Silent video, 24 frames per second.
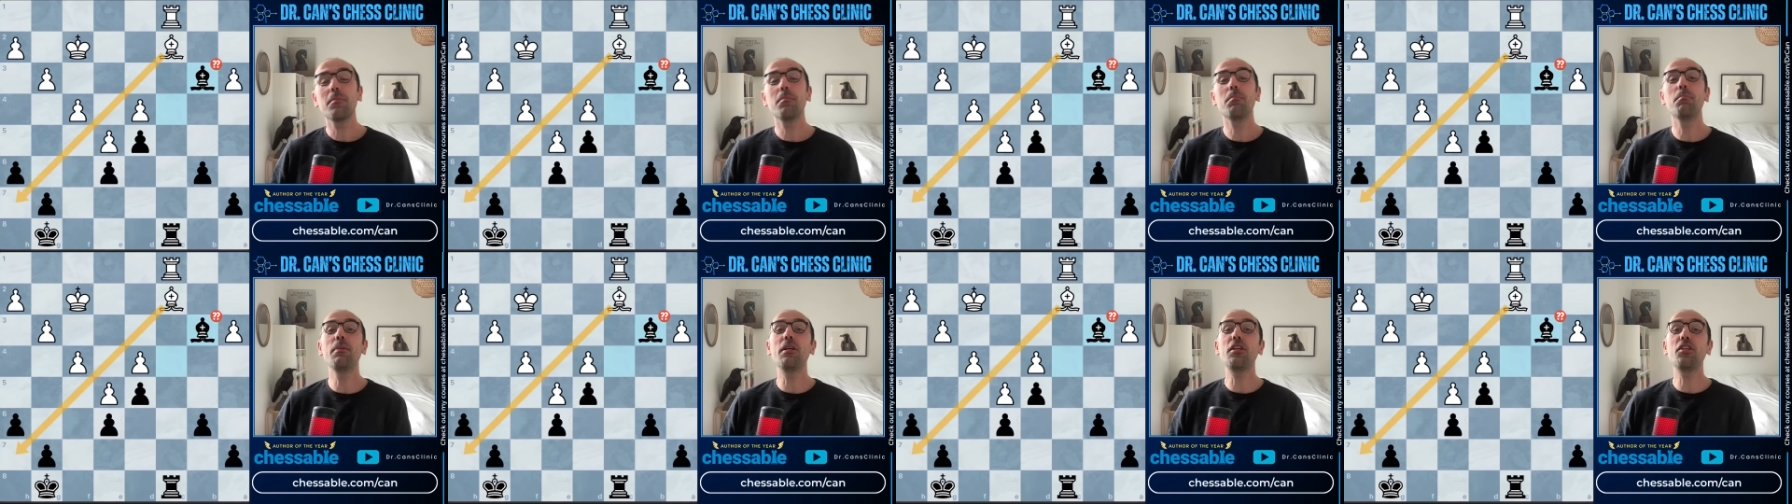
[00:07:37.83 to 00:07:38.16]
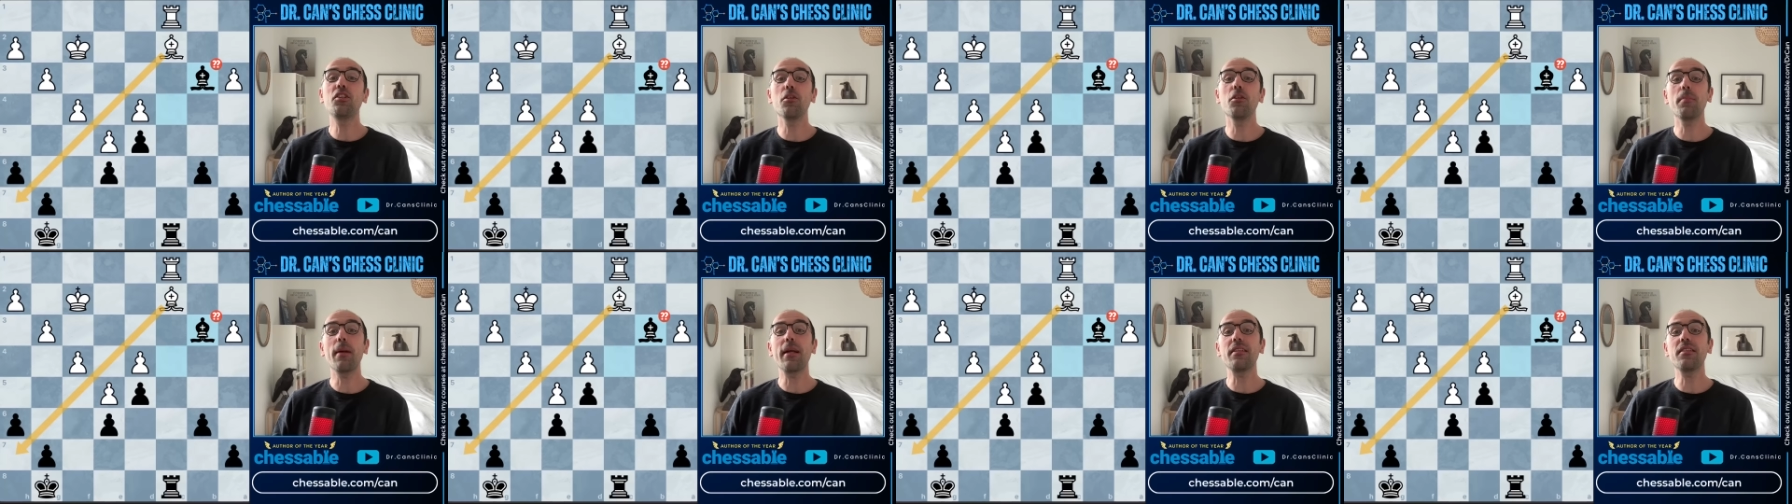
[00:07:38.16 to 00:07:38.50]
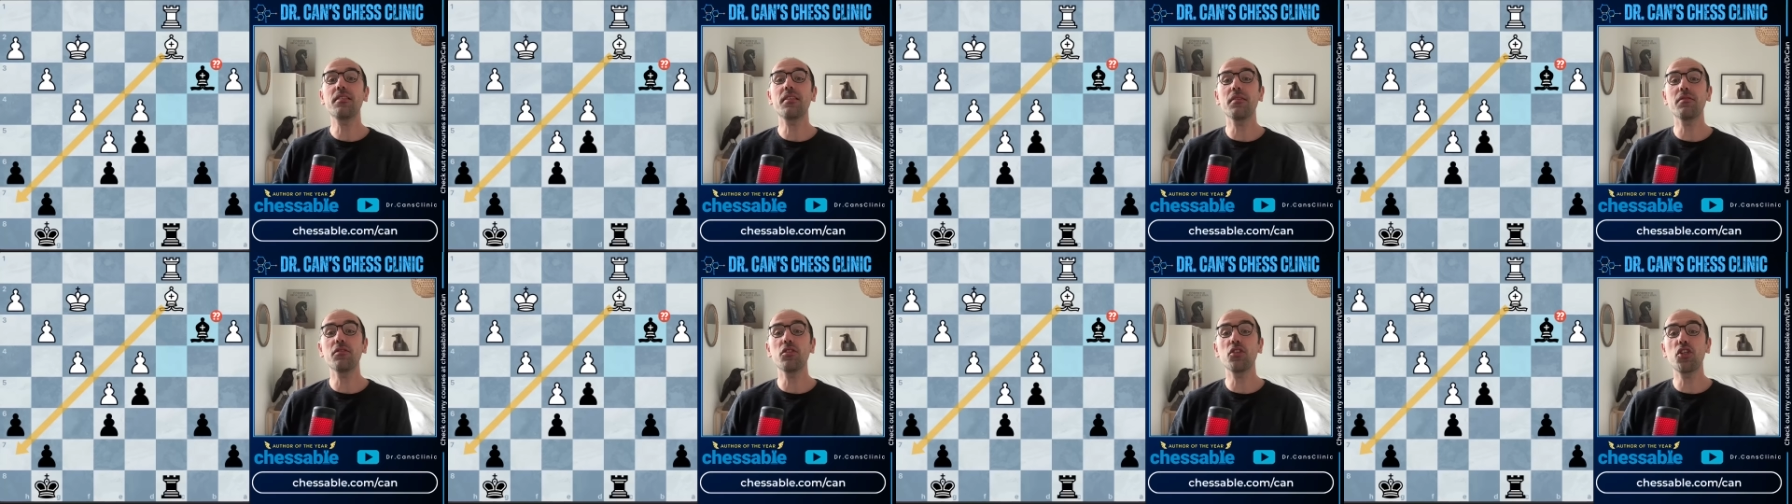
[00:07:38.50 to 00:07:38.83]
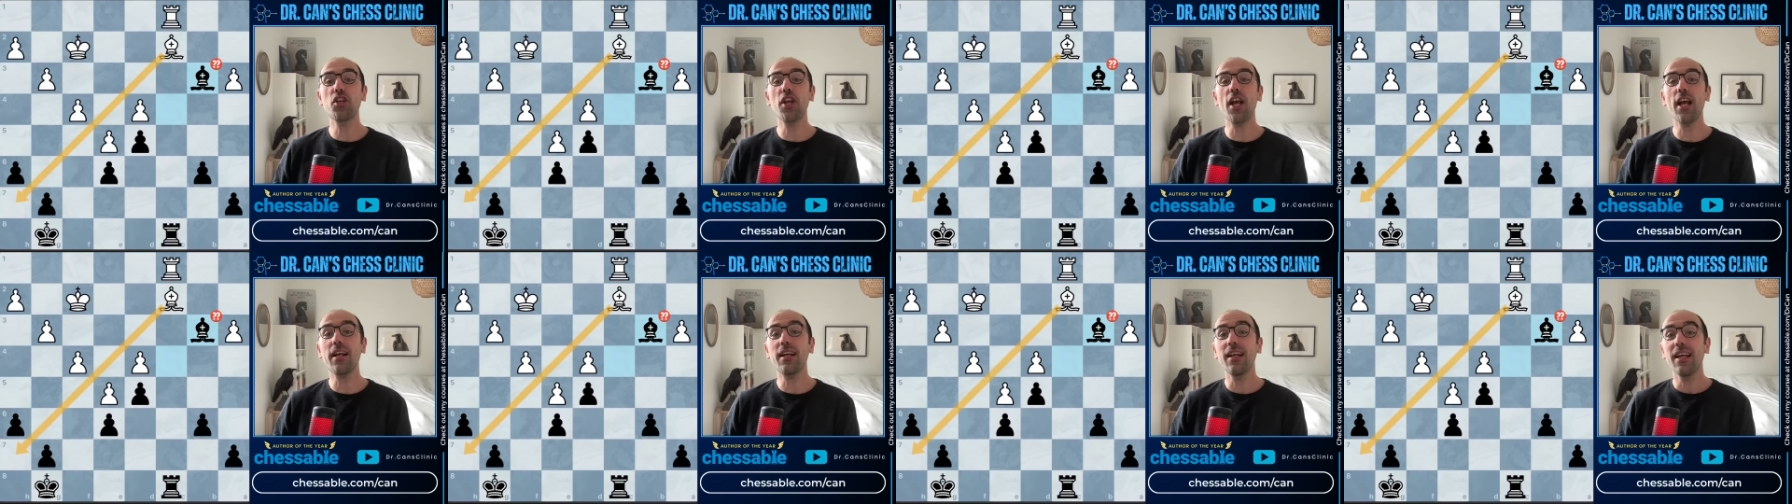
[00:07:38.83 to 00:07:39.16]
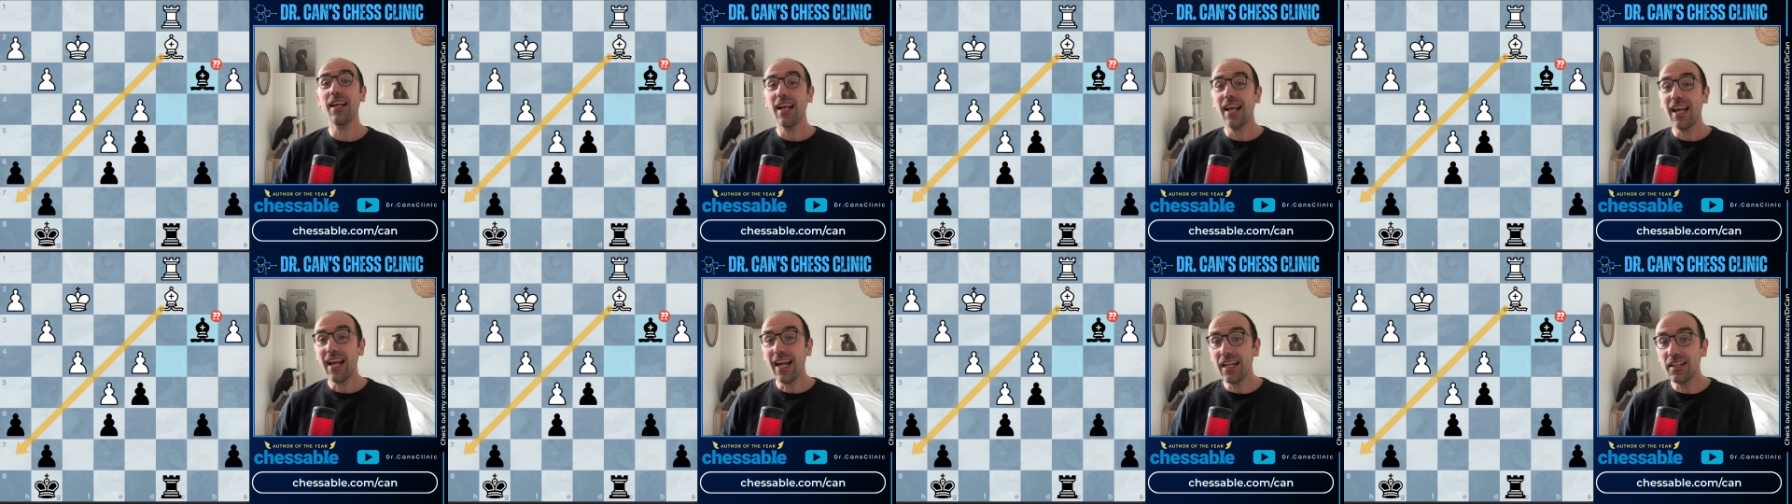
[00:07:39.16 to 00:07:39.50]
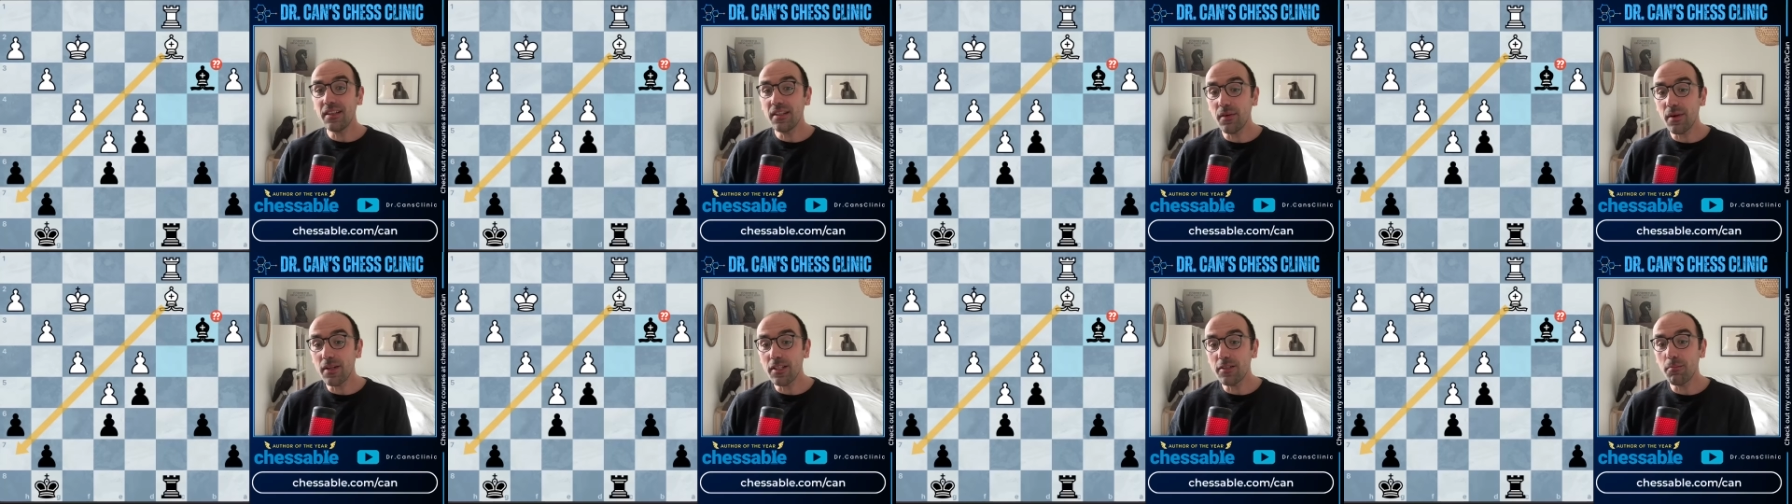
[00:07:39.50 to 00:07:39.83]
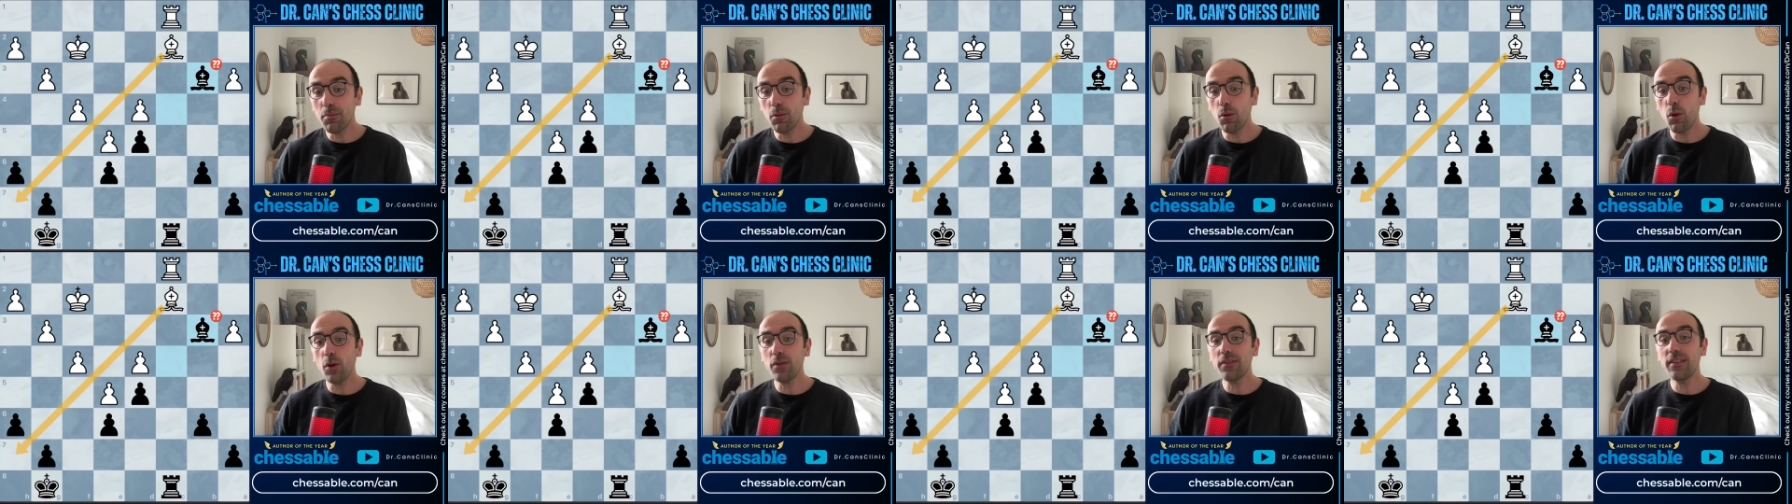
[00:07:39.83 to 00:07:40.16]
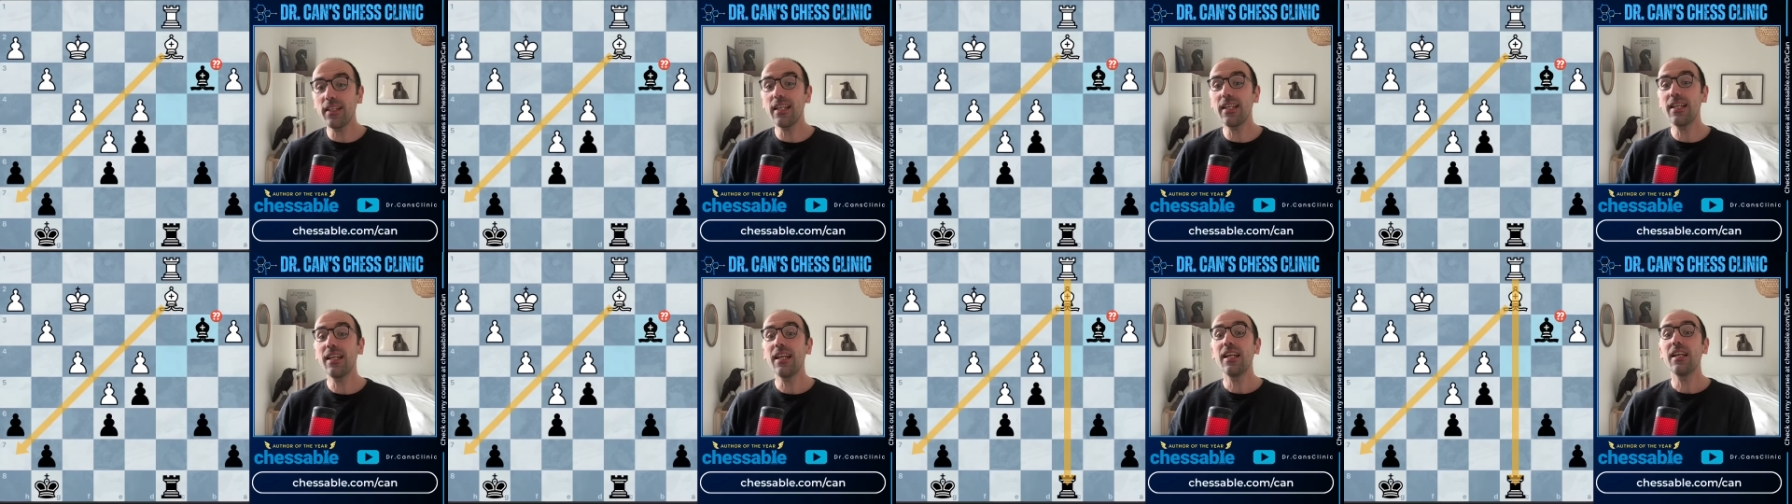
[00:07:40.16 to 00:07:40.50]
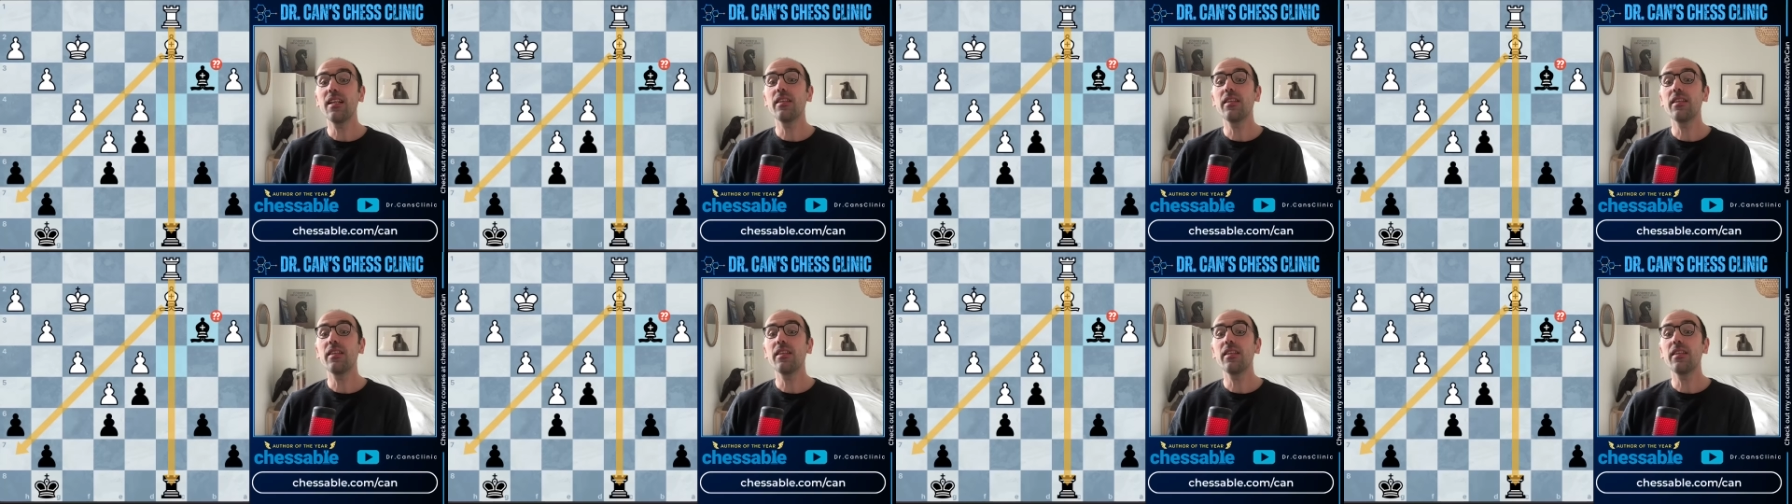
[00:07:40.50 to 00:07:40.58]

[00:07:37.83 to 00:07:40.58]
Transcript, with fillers: bishop h7 check and they're exploiting